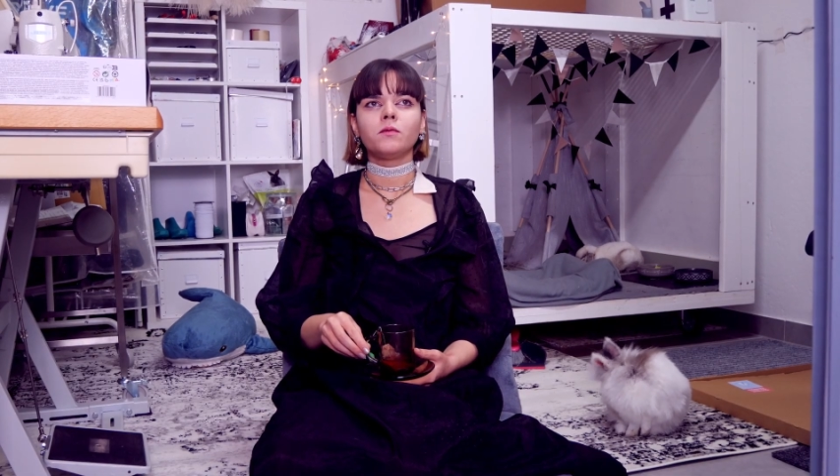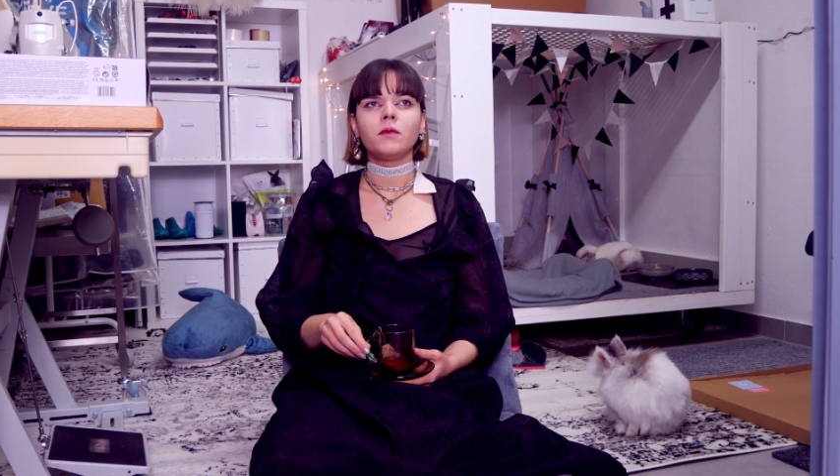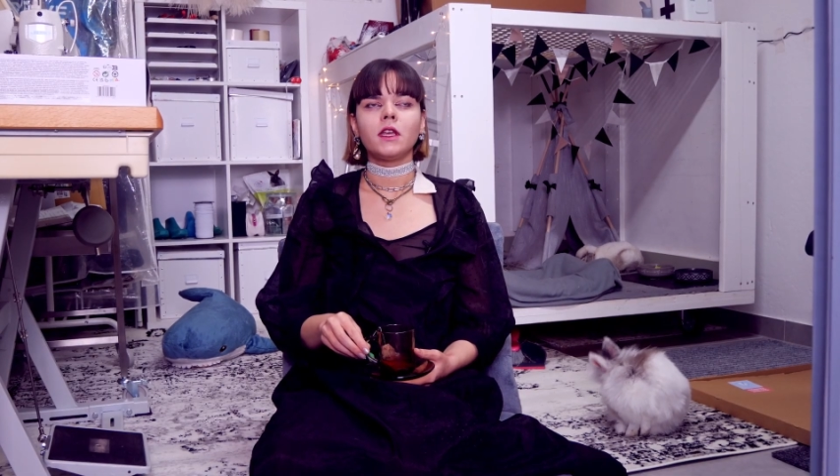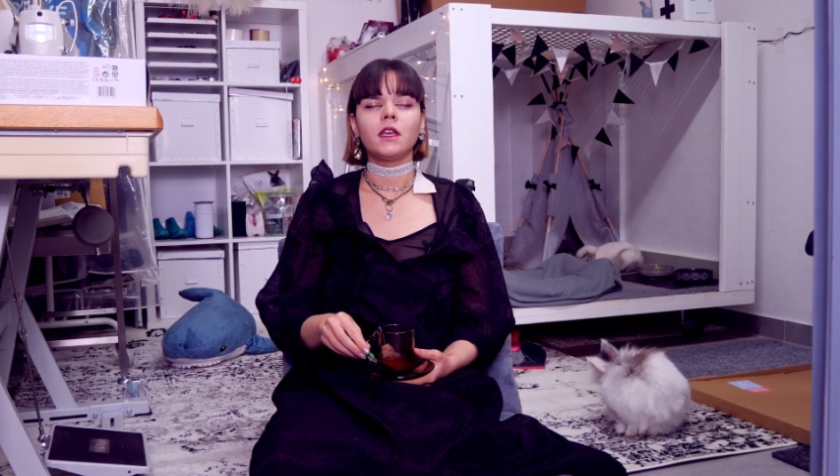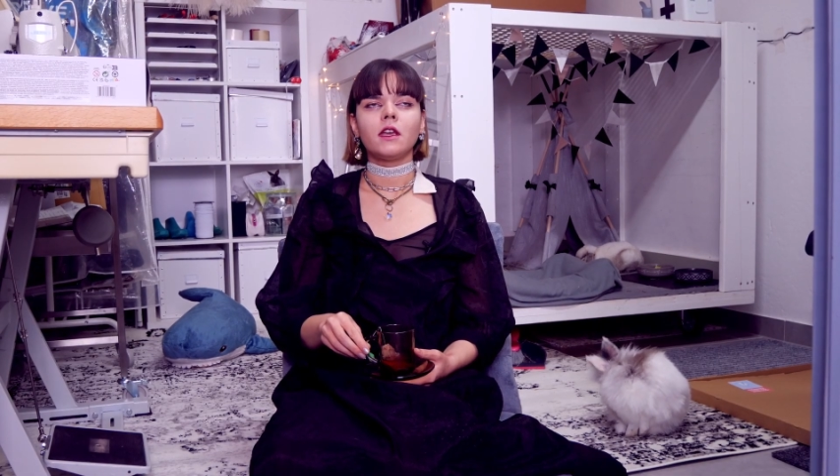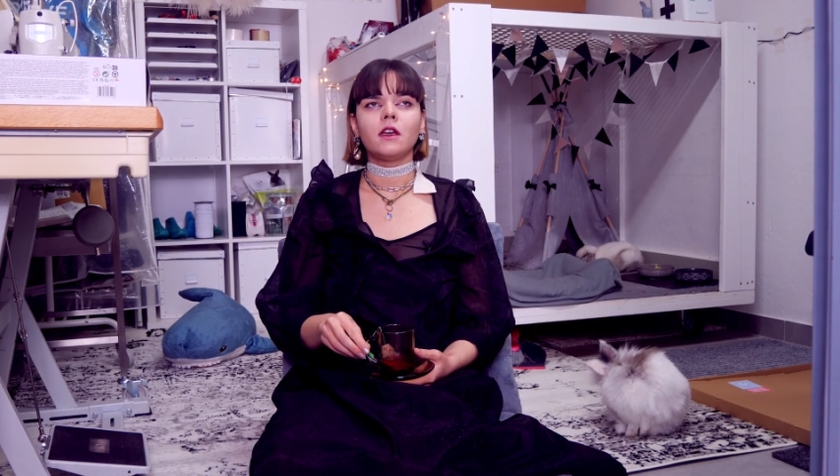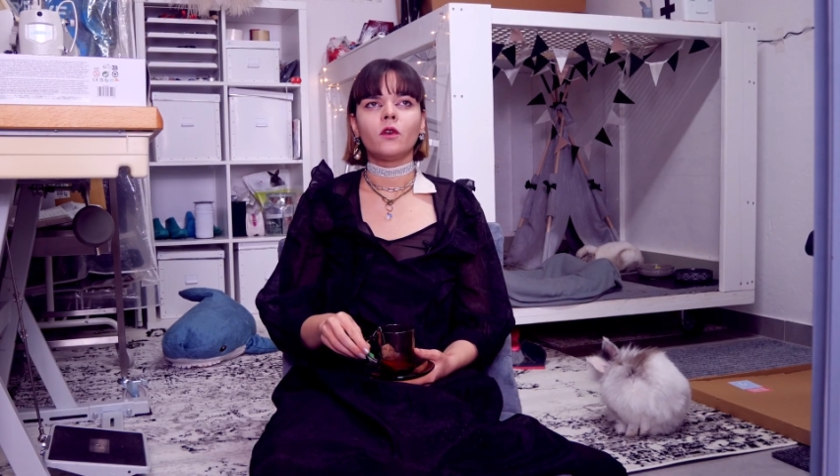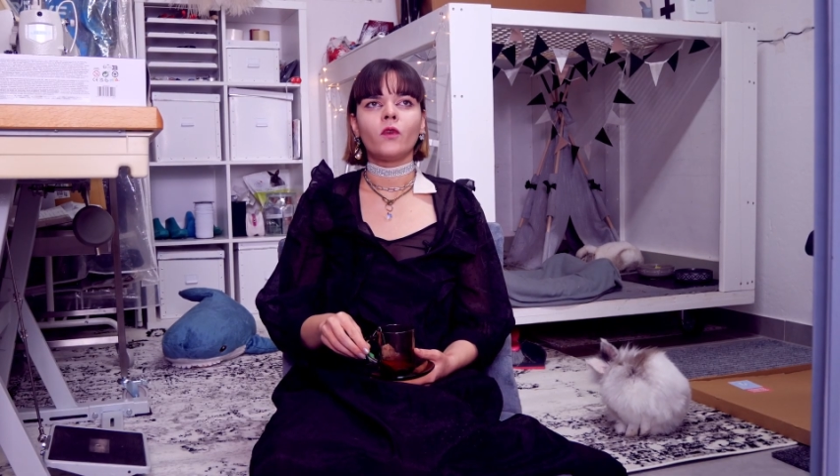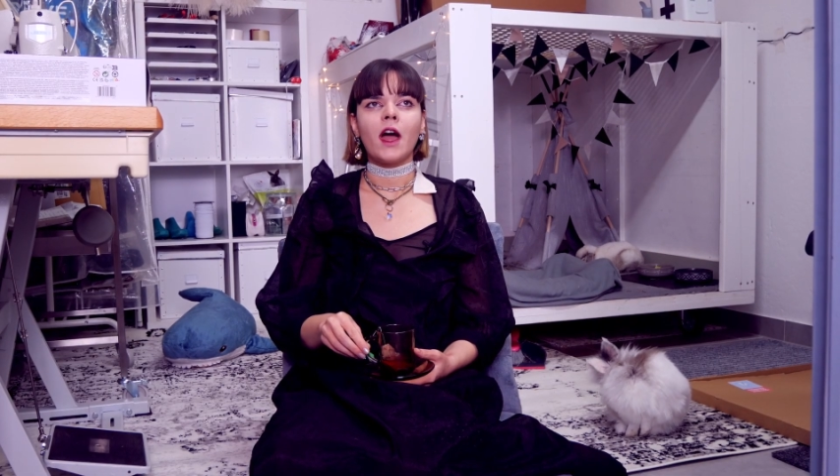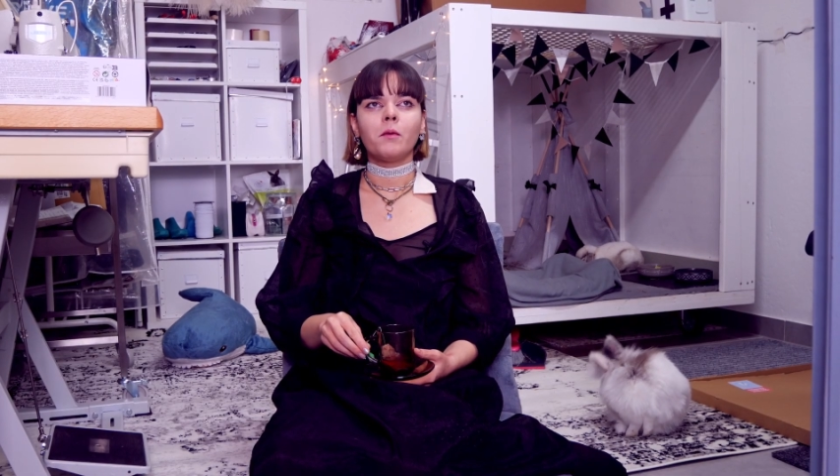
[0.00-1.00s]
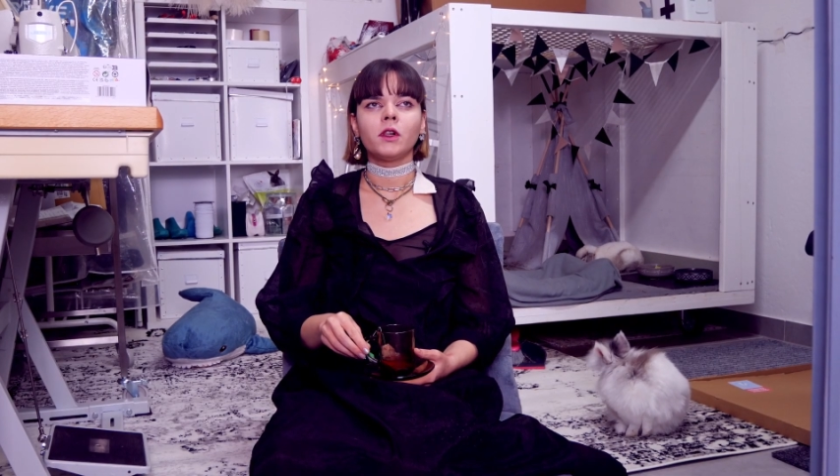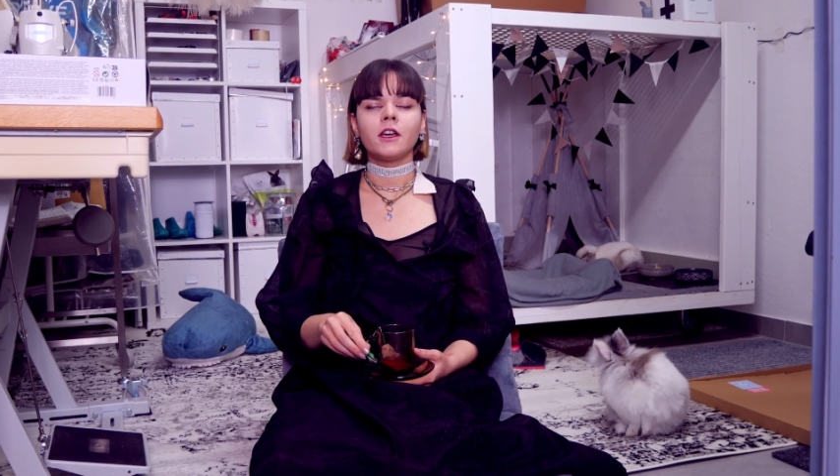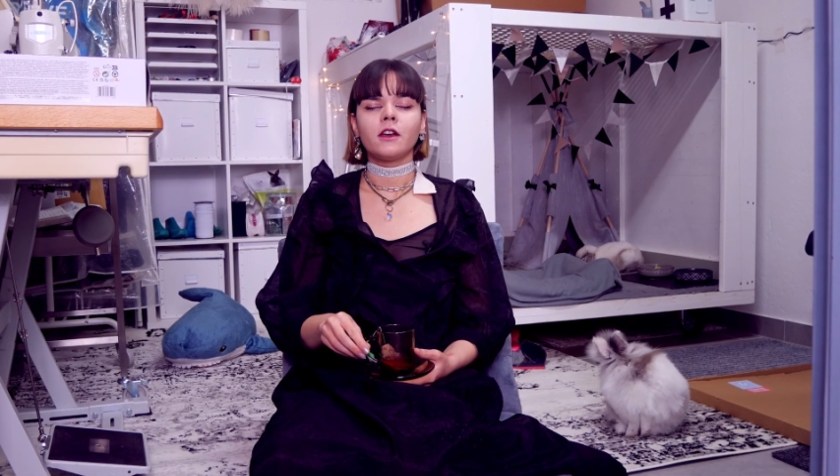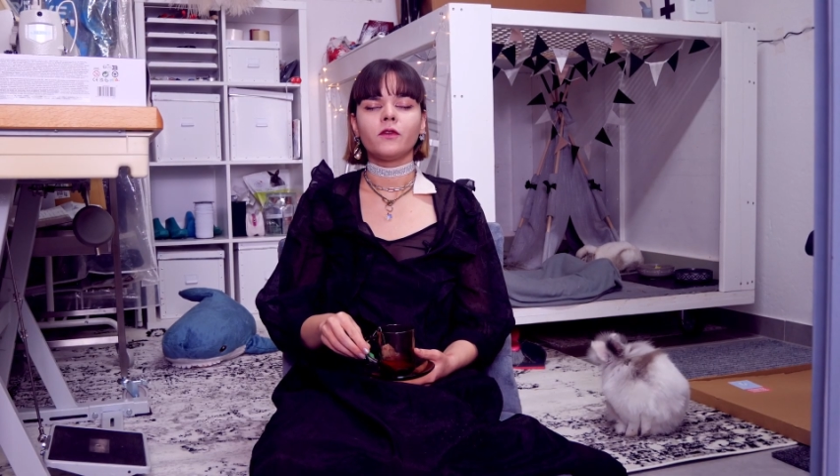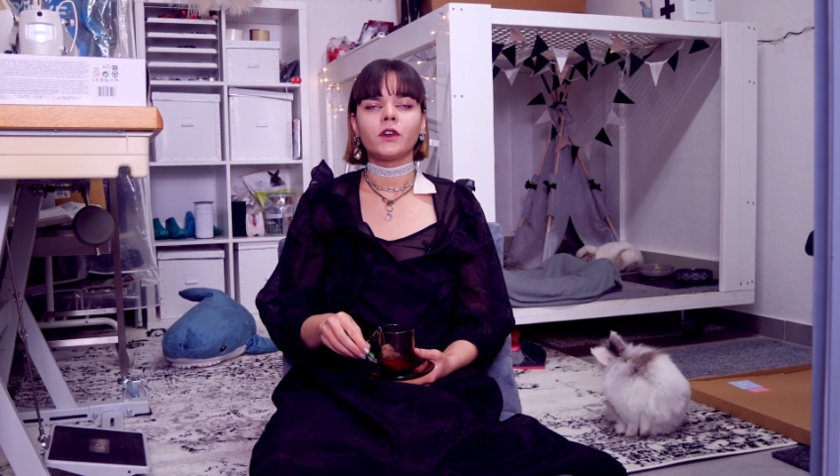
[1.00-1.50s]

me rambling